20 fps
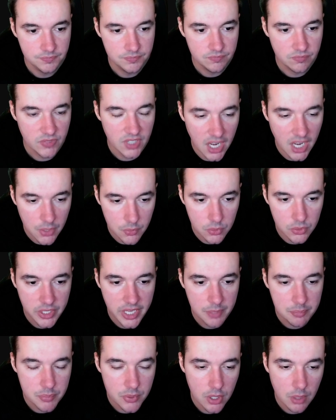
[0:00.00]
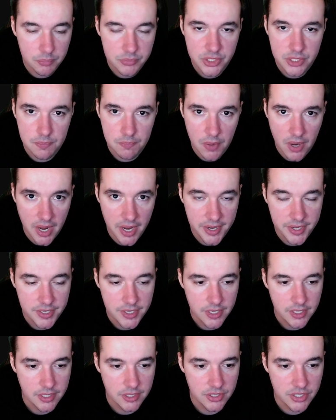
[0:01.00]
I will get prompted by
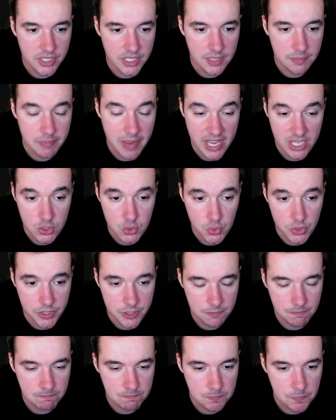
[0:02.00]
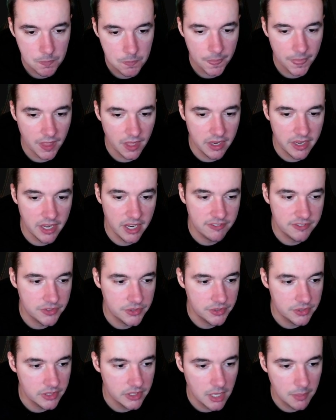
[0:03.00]
the password after
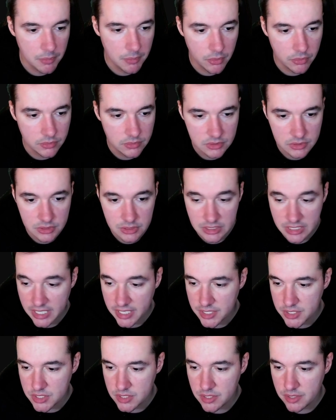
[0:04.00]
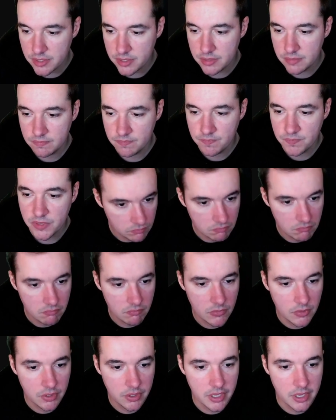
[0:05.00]
a couple seconds there.
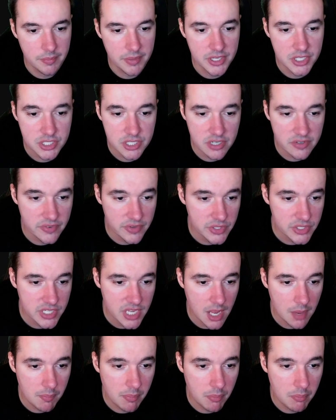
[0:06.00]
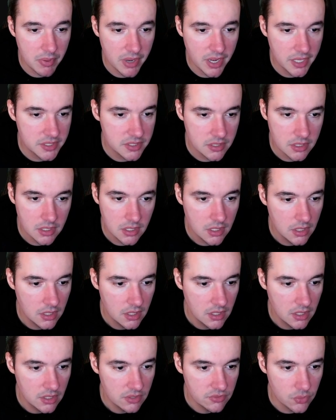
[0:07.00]
Okay, my server is up, but
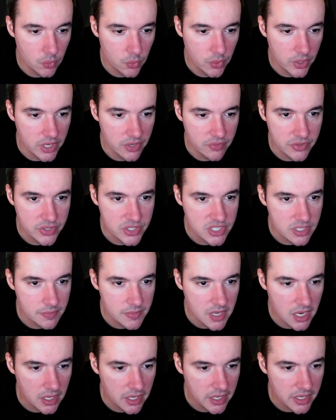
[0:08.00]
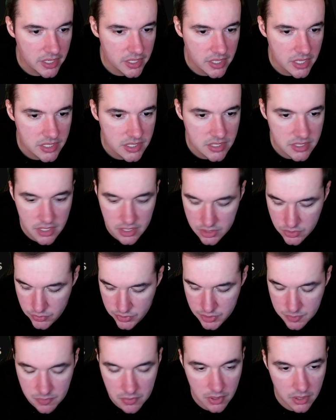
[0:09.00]
for whatever reason I'm not getting an SSH
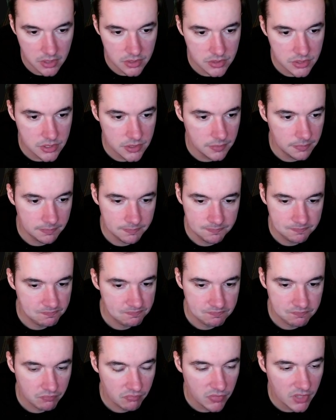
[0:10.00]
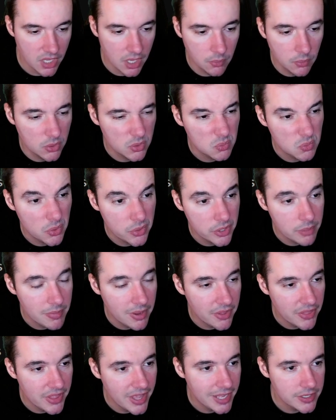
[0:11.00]
response. I won't worry about
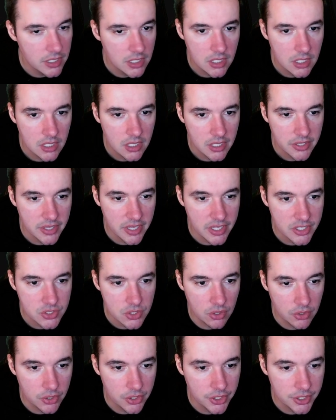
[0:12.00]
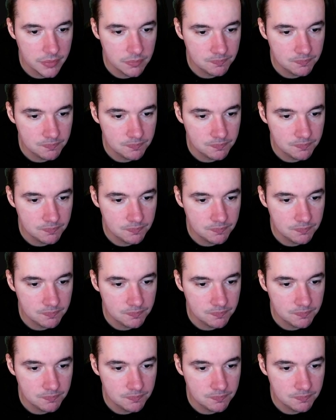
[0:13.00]
that. That's all good.